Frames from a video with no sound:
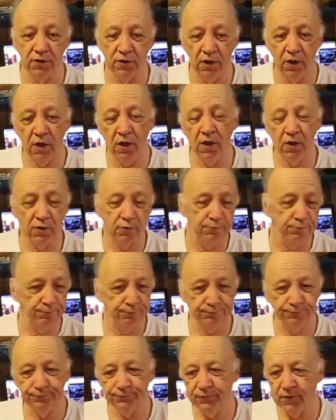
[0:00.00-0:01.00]

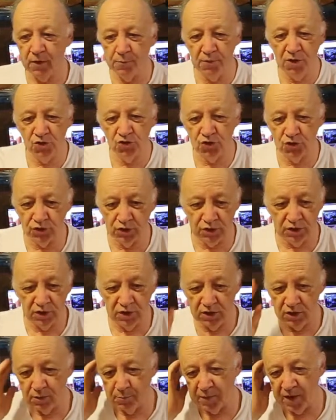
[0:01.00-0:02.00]
I mentioned
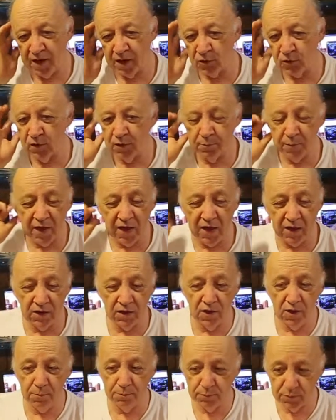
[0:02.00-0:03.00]
the battery
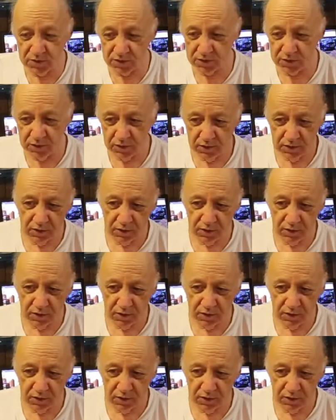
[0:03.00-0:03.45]
backups.